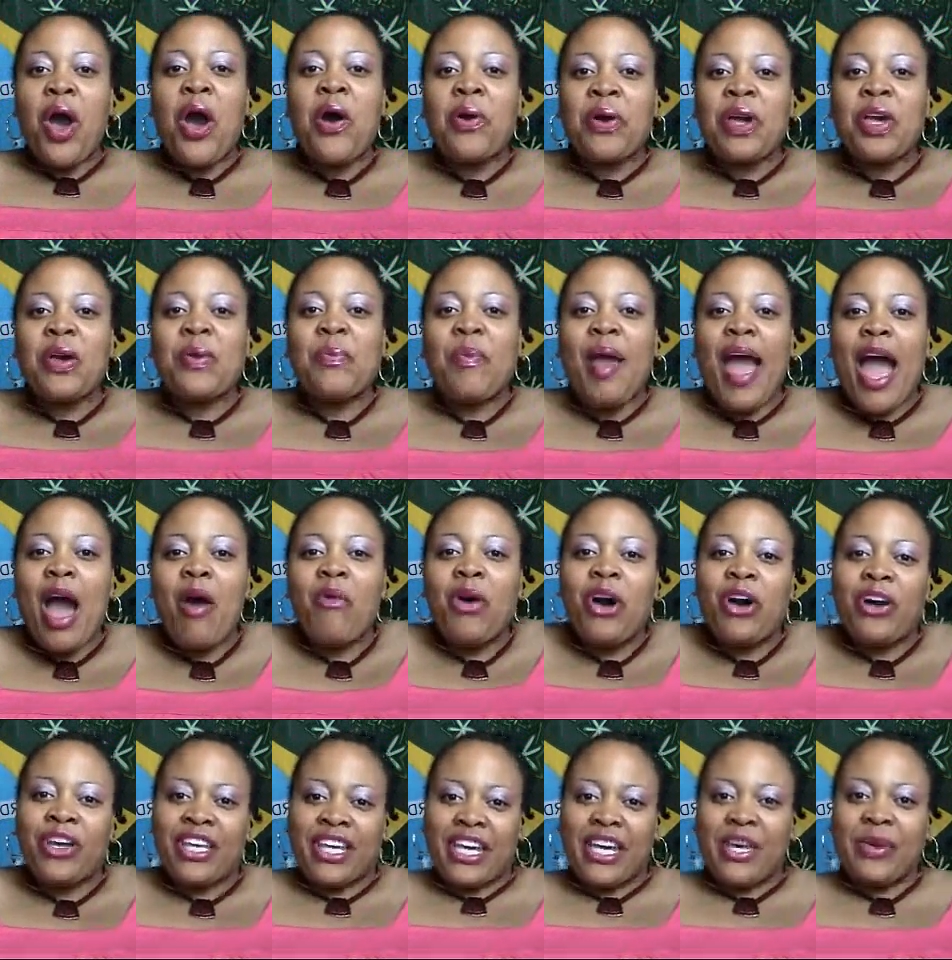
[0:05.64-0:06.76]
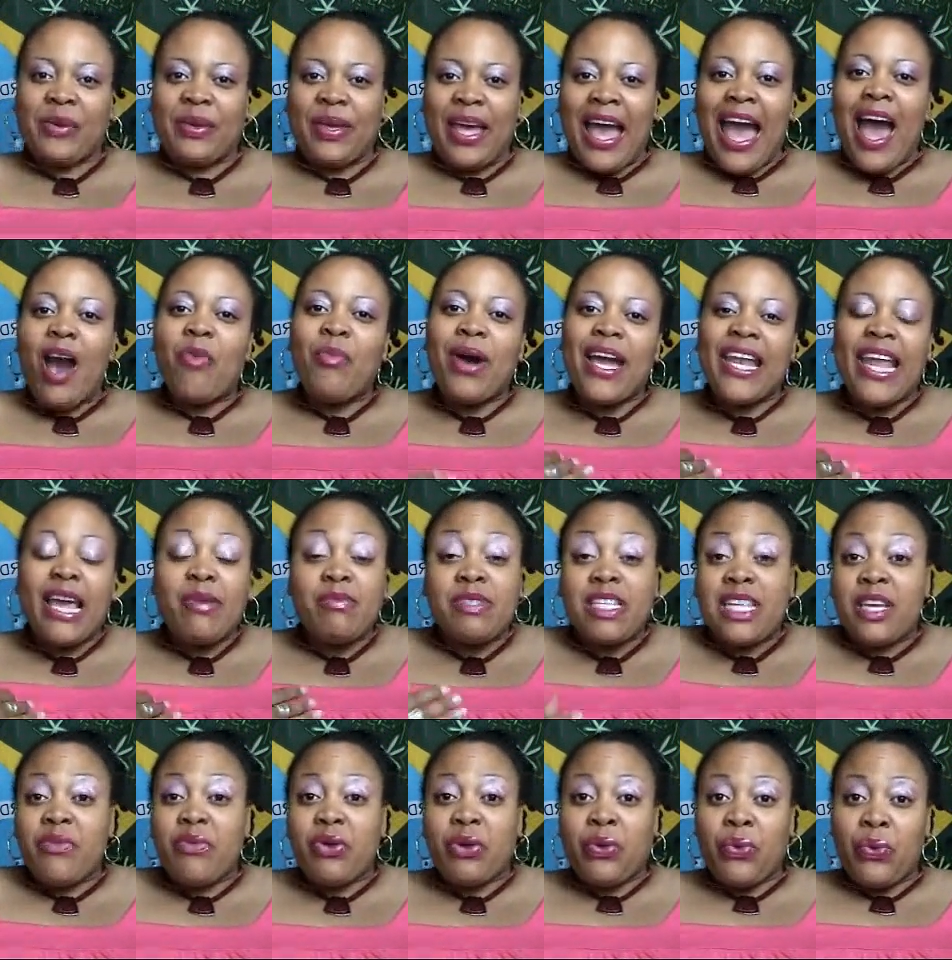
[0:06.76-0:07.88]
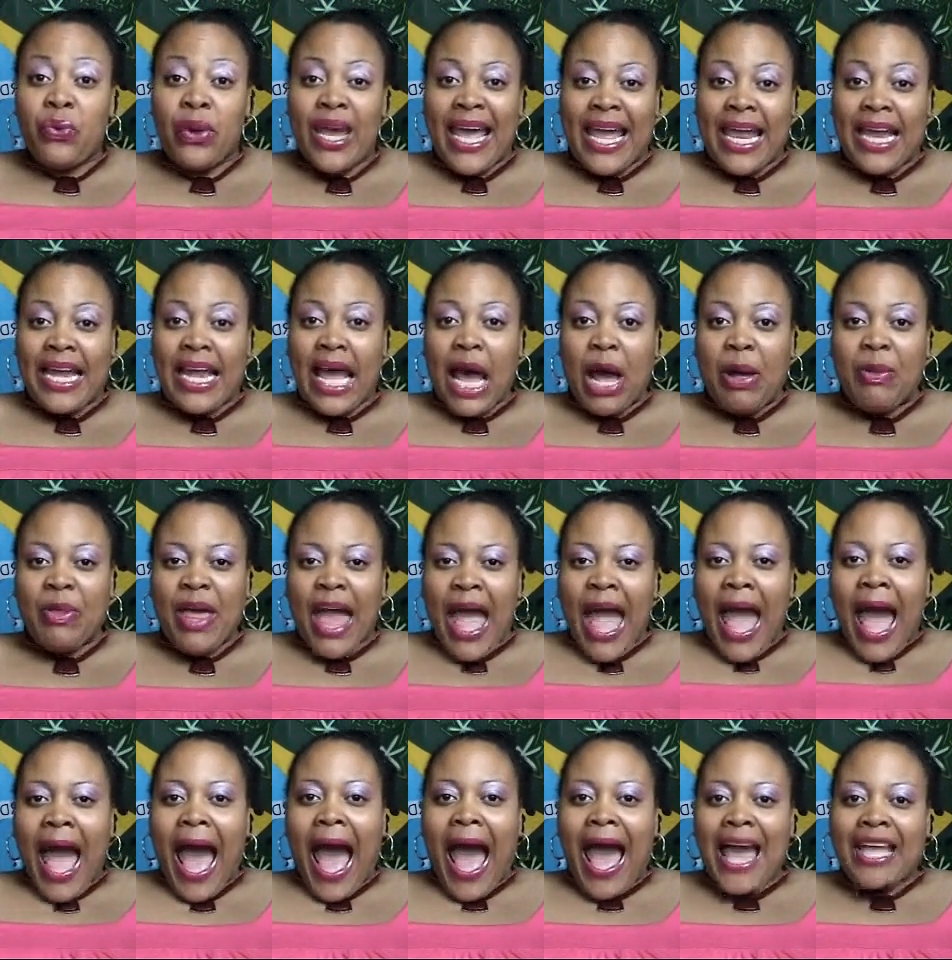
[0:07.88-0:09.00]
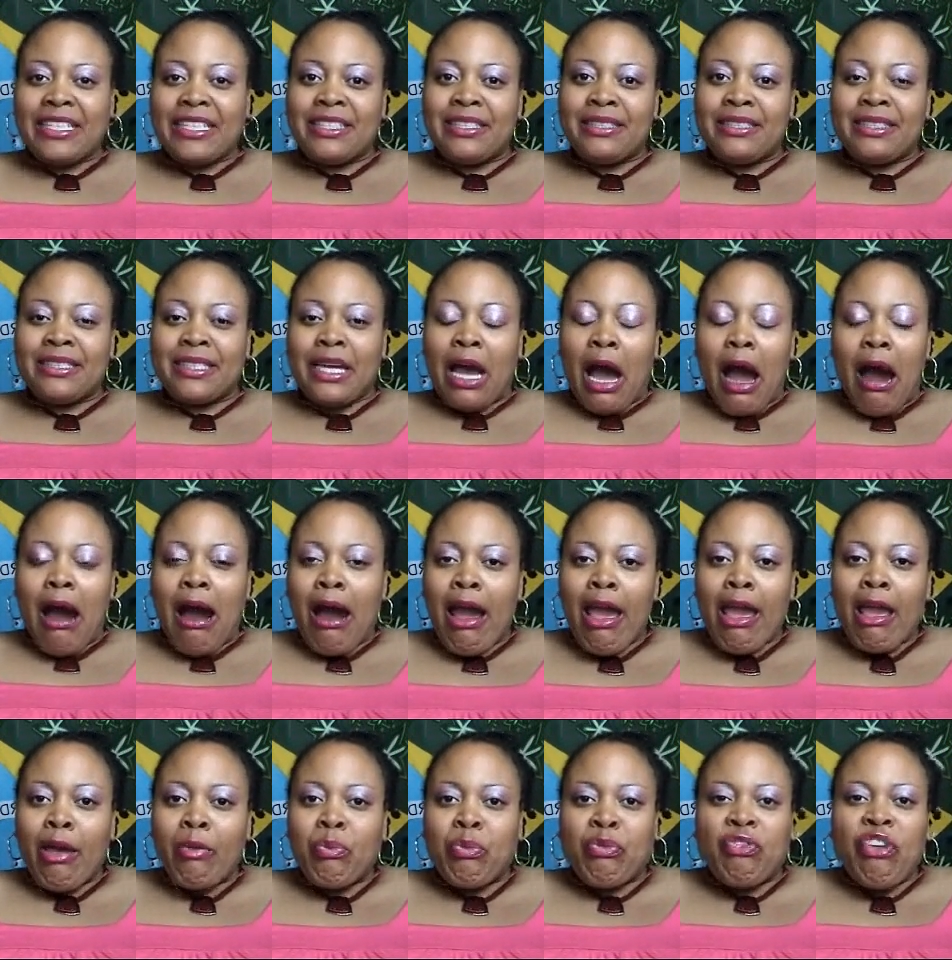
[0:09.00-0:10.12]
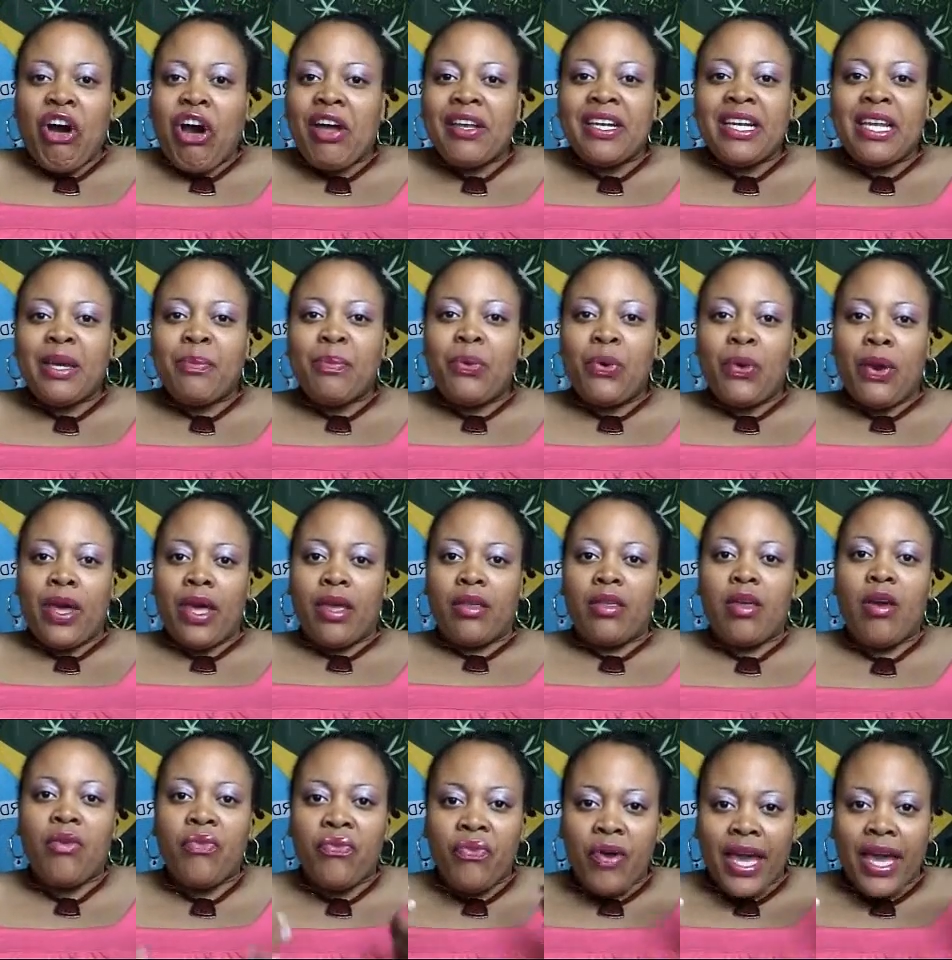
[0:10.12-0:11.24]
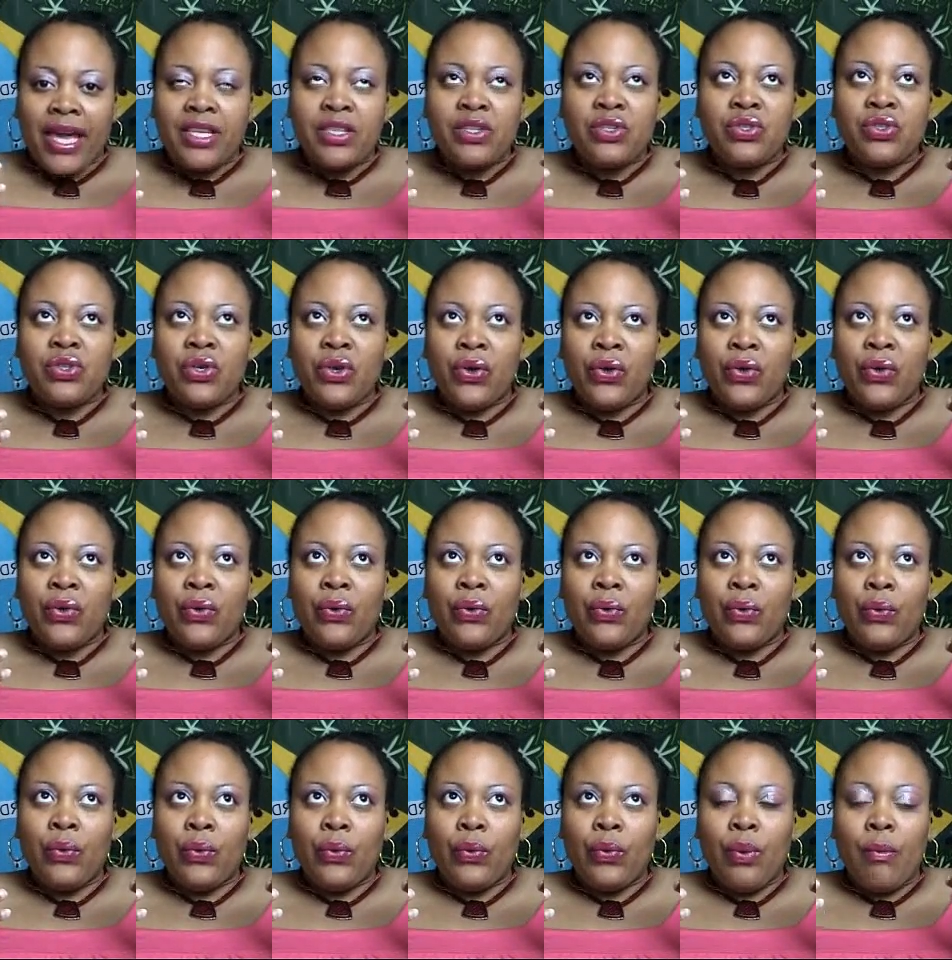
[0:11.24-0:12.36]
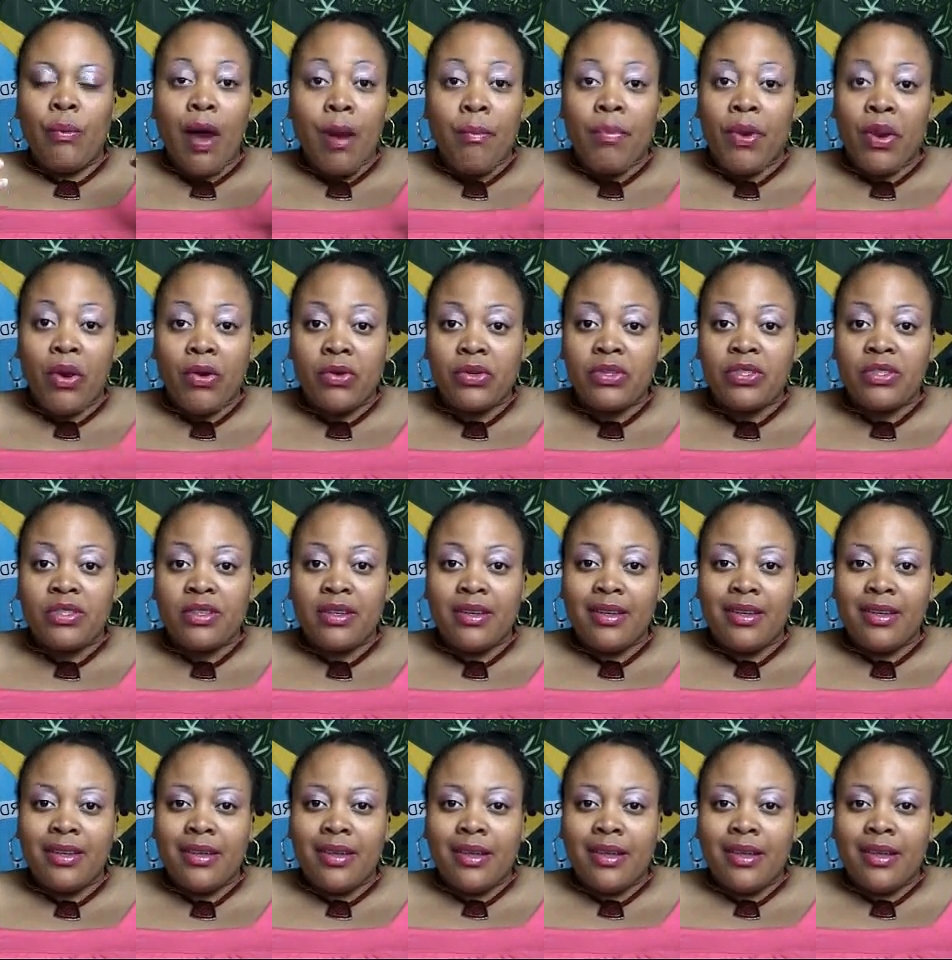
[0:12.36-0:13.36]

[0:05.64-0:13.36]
welcome, how are you? My name's Lyrical Healer and I am finally putting a face to my blogs.